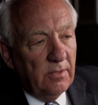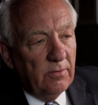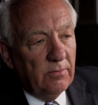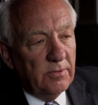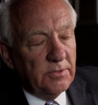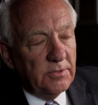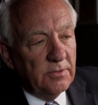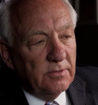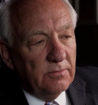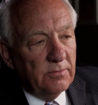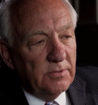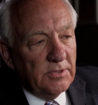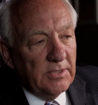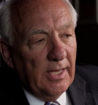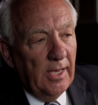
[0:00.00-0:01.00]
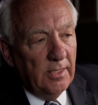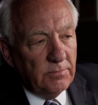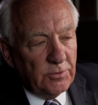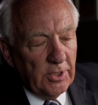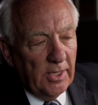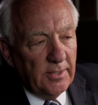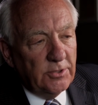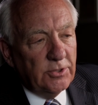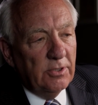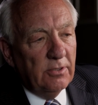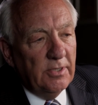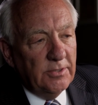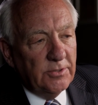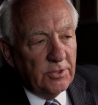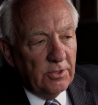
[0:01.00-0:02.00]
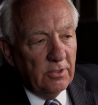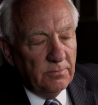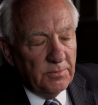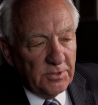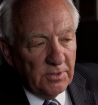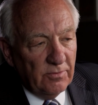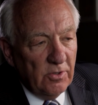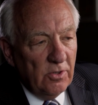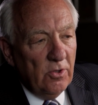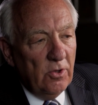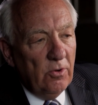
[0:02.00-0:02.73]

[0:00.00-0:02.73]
was, a, was a game changer in terms of